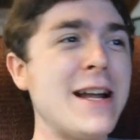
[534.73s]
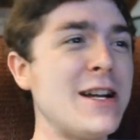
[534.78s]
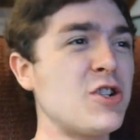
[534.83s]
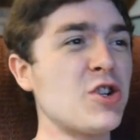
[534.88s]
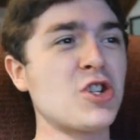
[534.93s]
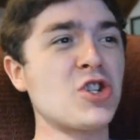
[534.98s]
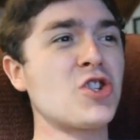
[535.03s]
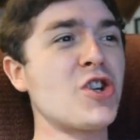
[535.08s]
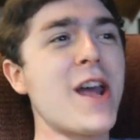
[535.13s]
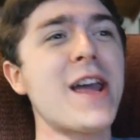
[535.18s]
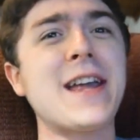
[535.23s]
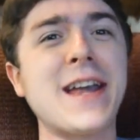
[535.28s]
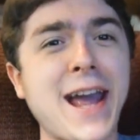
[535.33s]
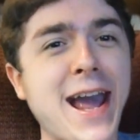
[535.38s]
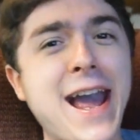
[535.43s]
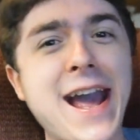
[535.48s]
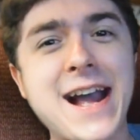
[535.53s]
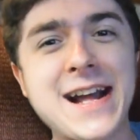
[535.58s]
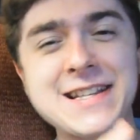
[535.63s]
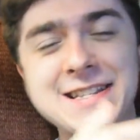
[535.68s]
They just shake
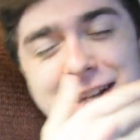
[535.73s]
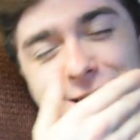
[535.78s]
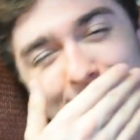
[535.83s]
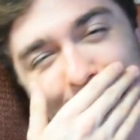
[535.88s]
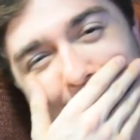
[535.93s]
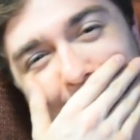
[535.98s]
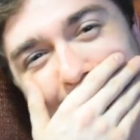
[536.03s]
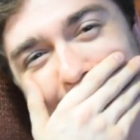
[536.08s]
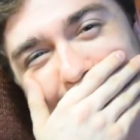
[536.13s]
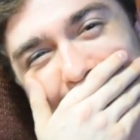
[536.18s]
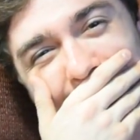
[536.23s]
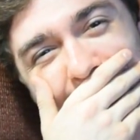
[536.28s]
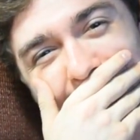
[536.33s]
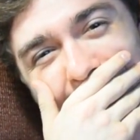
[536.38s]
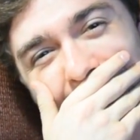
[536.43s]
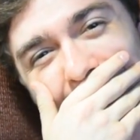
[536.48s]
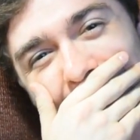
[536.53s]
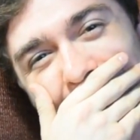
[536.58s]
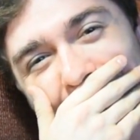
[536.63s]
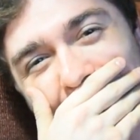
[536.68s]
hands. And I'm like,
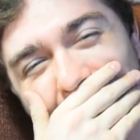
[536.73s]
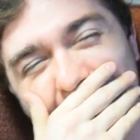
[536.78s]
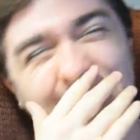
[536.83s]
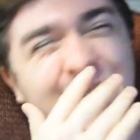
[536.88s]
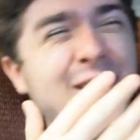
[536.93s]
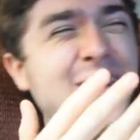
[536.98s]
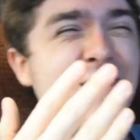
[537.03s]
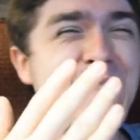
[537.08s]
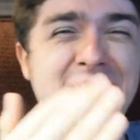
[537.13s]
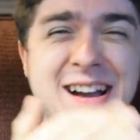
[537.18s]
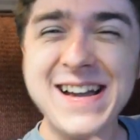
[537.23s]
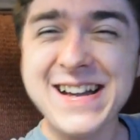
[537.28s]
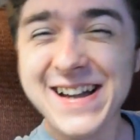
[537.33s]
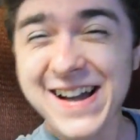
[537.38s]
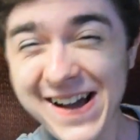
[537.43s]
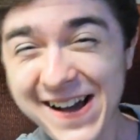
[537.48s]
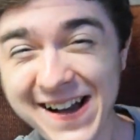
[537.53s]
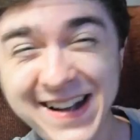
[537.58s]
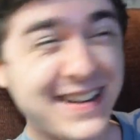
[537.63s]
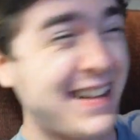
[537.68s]
oh my
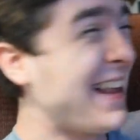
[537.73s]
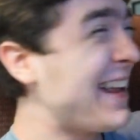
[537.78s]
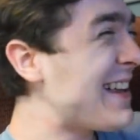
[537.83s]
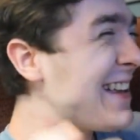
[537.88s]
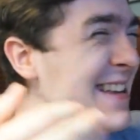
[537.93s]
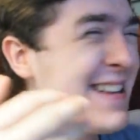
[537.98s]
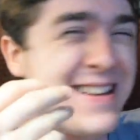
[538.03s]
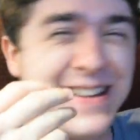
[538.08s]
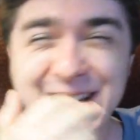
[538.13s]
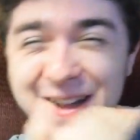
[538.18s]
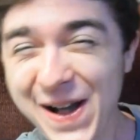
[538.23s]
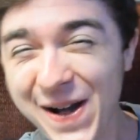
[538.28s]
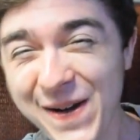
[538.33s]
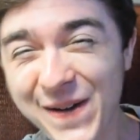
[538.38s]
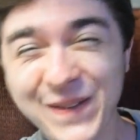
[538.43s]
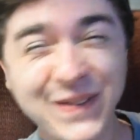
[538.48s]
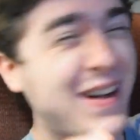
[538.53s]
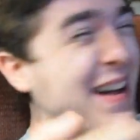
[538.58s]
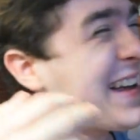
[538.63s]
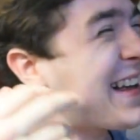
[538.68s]
god, like
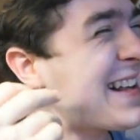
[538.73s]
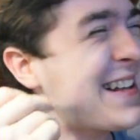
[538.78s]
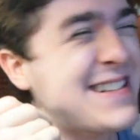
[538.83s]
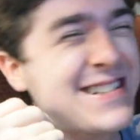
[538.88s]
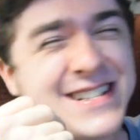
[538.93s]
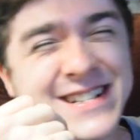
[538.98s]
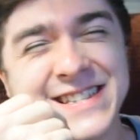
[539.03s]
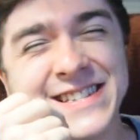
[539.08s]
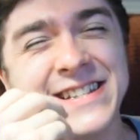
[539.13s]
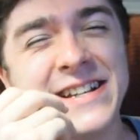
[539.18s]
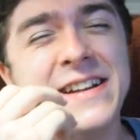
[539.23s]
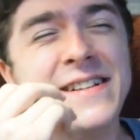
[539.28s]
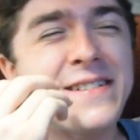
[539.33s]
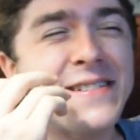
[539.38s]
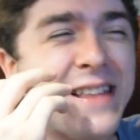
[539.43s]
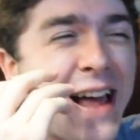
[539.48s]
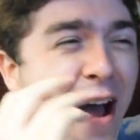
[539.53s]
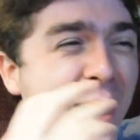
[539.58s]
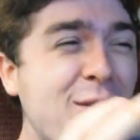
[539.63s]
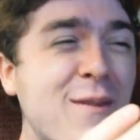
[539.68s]
yo, like it just
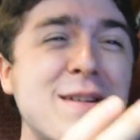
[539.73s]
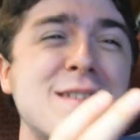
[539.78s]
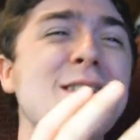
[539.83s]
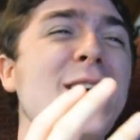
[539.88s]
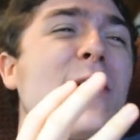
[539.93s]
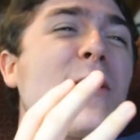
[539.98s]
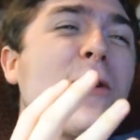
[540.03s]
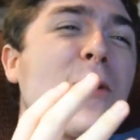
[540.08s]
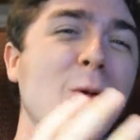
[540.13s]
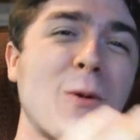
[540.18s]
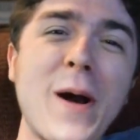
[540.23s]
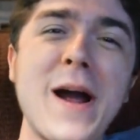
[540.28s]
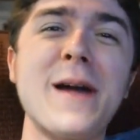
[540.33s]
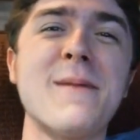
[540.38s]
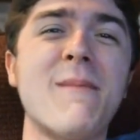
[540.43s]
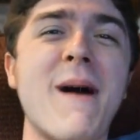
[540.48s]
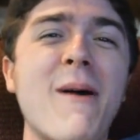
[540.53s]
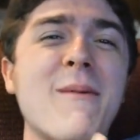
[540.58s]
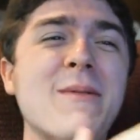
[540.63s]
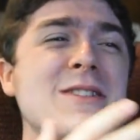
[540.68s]
that was a
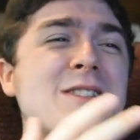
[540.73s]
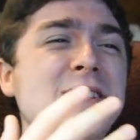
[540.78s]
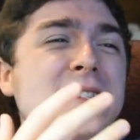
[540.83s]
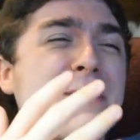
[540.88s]
great moment.